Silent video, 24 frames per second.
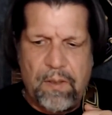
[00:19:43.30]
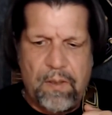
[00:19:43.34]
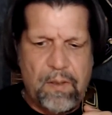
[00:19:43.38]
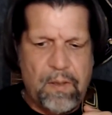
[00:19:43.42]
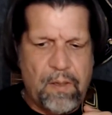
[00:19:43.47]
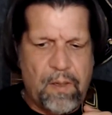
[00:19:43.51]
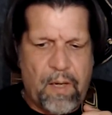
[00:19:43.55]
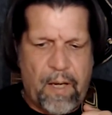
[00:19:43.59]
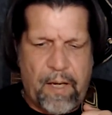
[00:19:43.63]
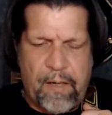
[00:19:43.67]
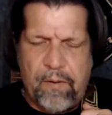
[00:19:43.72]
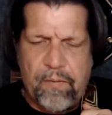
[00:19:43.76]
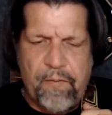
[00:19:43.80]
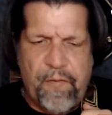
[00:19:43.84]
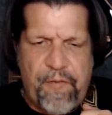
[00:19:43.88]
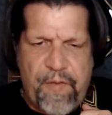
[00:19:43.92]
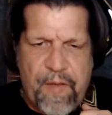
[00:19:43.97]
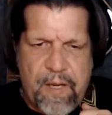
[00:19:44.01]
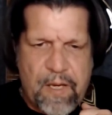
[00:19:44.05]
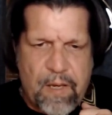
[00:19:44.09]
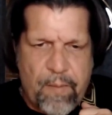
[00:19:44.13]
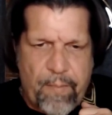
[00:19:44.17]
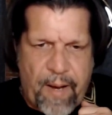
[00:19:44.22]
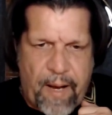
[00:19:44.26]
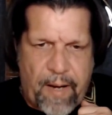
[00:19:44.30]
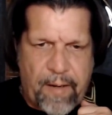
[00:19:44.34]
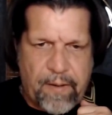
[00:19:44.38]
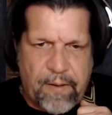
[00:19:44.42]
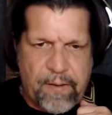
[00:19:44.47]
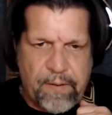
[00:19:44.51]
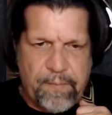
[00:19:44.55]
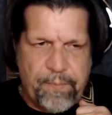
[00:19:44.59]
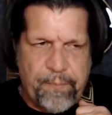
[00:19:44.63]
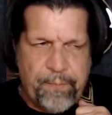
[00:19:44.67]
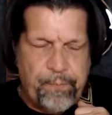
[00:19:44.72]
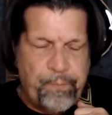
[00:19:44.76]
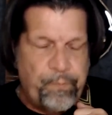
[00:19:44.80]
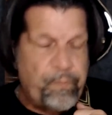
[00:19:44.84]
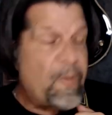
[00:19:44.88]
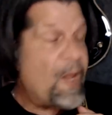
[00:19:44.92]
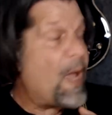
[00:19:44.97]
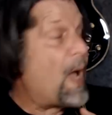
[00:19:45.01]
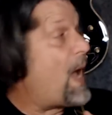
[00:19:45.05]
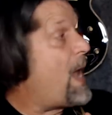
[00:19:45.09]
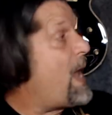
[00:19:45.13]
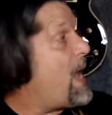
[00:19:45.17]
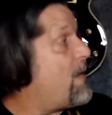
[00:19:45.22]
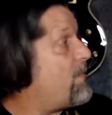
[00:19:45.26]
think about it.
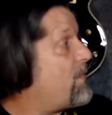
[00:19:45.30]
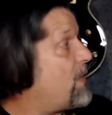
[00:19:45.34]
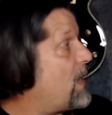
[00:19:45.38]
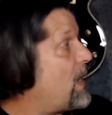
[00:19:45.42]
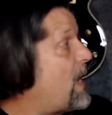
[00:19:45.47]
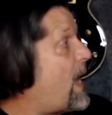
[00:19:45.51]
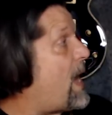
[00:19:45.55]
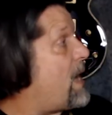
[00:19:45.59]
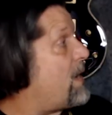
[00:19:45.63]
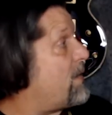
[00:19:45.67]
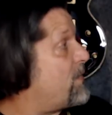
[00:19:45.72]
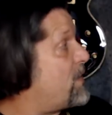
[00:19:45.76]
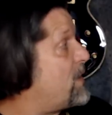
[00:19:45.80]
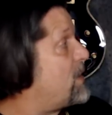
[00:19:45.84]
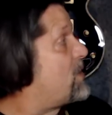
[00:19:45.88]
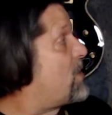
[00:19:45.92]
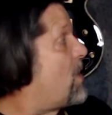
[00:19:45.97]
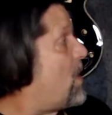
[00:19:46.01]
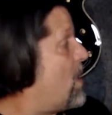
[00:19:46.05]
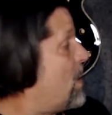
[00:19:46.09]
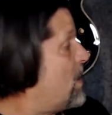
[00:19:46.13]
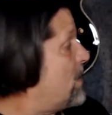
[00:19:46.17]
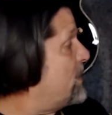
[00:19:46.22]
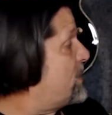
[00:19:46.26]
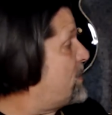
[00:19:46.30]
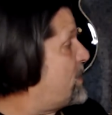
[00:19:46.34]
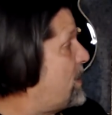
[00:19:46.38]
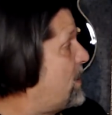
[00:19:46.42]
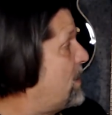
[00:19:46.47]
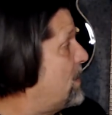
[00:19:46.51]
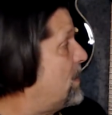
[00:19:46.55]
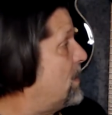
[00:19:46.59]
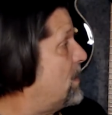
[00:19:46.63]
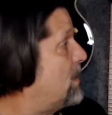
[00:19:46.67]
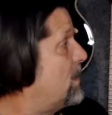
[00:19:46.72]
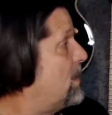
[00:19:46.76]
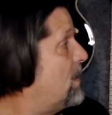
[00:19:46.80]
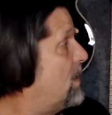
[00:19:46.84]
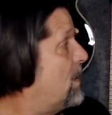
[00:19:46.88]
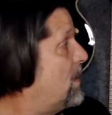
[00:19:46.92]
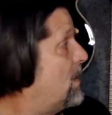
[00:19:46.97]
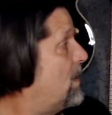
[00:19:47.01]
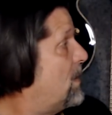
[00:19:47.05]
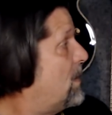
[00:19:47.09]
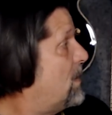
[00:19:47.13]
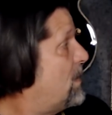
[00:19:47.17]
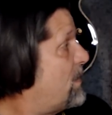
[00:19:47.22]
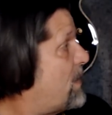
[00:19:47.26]
I have a lot of guitars here
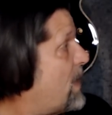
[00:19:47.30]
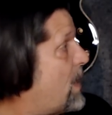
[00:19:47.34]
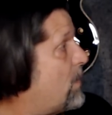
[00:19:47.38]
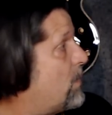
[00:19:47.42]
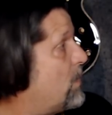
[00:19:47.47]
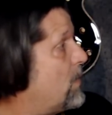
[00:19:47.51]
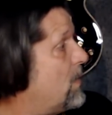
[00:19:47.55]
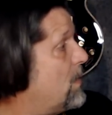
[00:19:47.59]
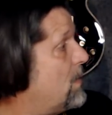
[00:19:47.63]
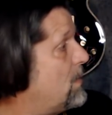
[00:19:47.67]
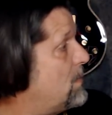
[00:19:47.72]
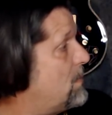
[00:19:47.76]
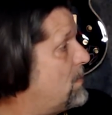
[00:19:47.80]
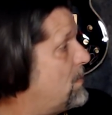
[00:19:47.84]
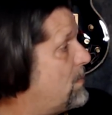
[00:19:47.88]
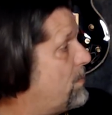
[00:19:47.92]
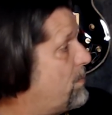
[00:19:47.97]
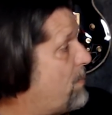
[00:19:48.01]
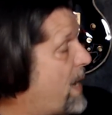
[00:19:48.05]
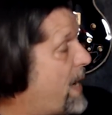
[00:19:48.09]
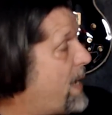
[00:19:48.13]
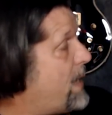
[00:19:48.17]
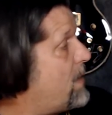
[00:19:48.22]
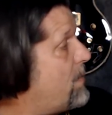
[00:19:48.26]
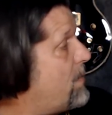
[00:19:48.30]
that were made in